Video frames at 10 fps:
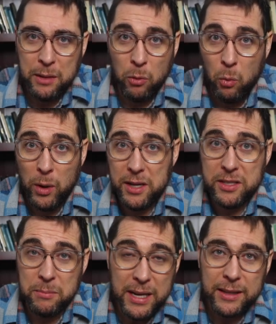Well, what does it
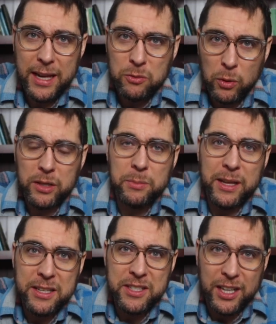mean? Yes, what does it mean?
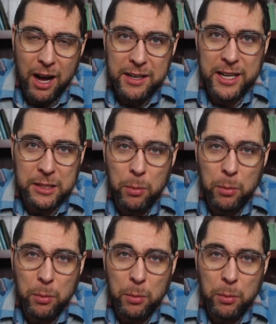It's the context.